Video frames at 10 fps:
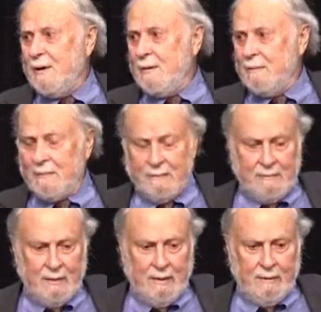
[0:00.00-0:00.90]
our
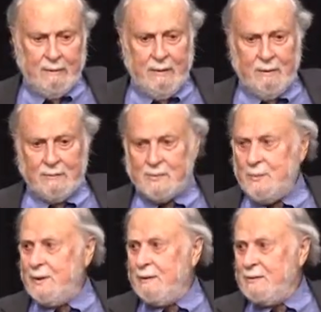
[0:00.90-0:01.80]

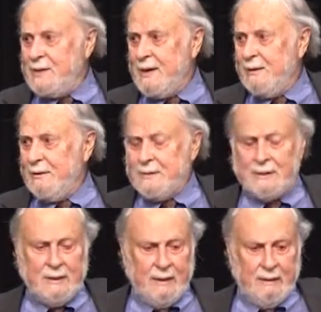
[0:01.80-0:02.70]
congressmen and senators
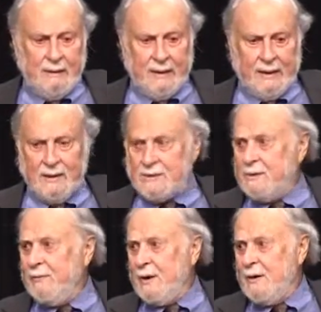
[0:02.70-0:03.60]
against
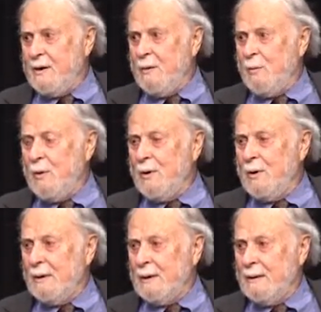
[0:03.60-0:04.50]
the Vietnam War